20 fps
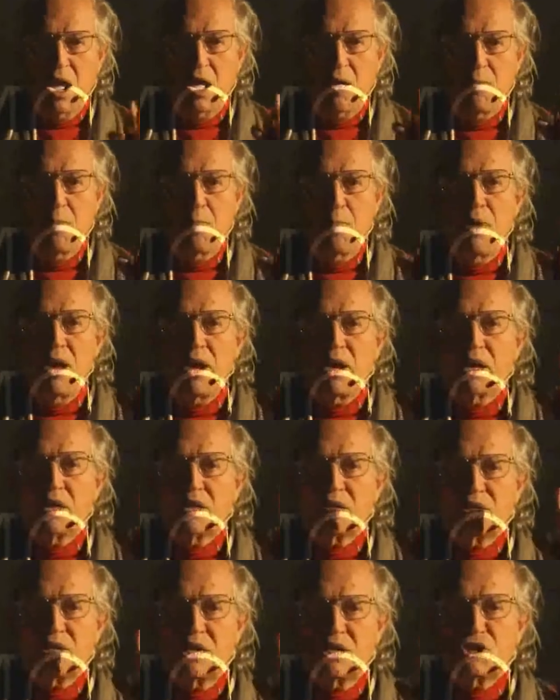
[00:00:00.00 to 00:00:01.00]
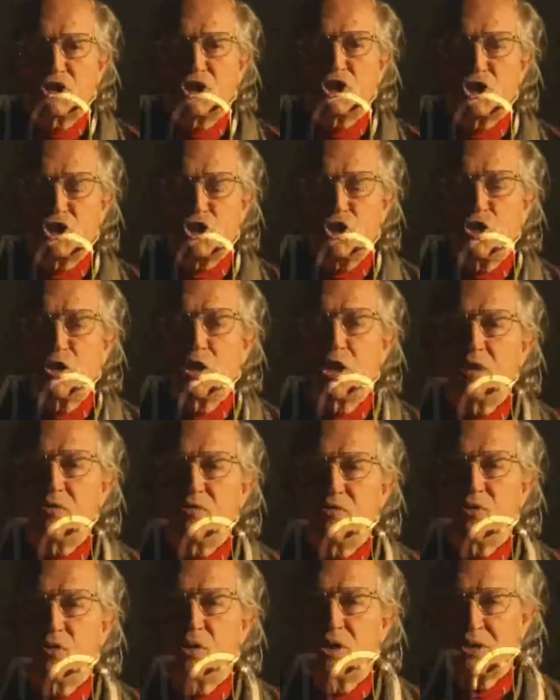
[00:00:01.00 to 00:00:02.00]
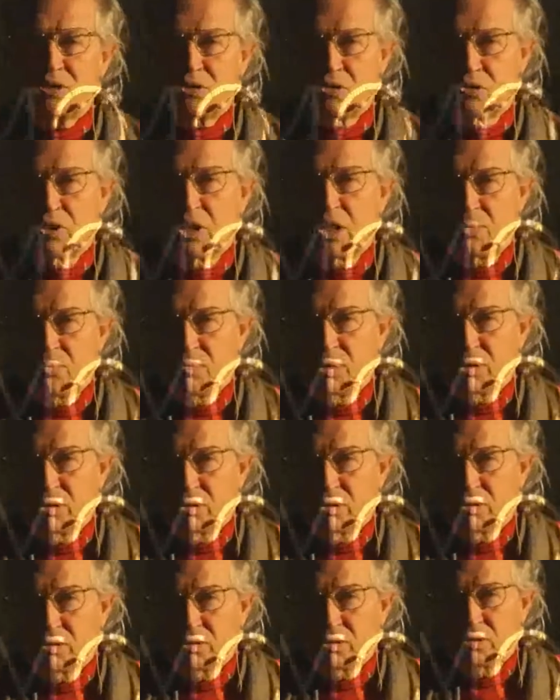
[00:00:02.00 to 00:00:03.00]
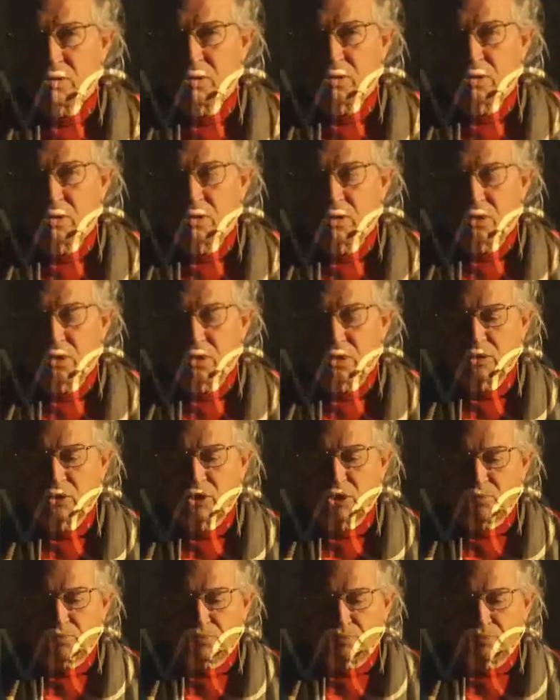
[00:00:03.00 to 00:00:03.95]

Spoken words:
make such a strong influence on him that